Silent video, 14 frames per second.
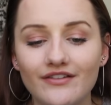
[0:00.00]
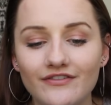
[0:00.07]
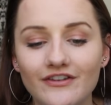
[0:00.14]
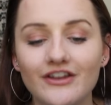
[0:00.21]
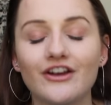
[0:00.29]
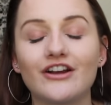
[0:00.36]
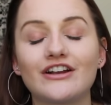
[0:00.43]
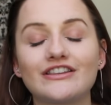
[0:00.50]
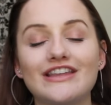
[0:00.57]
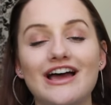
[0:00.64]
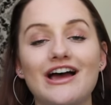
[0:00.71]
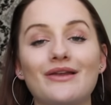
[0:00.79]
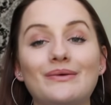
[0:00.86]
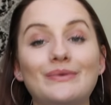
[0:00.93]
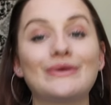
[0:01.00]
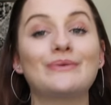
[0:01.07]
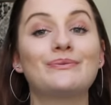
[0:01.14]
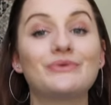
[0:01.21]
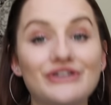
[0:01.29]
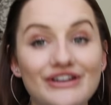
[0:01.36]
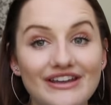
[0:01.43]
figured that we
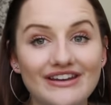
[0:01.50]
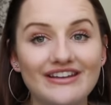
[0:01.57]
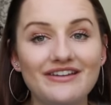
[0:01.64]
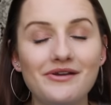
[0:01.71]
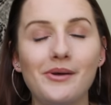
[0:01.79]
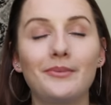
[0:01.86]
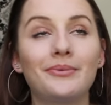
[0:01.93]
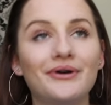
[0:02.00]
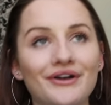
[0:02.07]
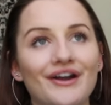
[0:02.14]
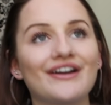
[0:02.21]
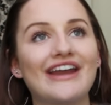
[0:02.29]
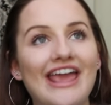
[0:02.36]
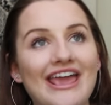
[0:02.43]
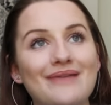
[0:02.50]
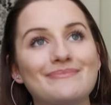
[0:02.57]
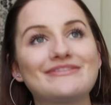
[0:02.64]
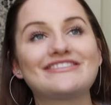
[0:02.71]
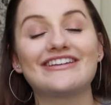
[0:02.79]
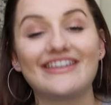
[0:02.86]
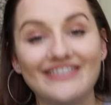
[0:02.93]
would put our
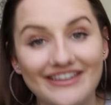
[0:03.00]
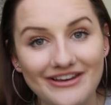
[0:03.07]
names in the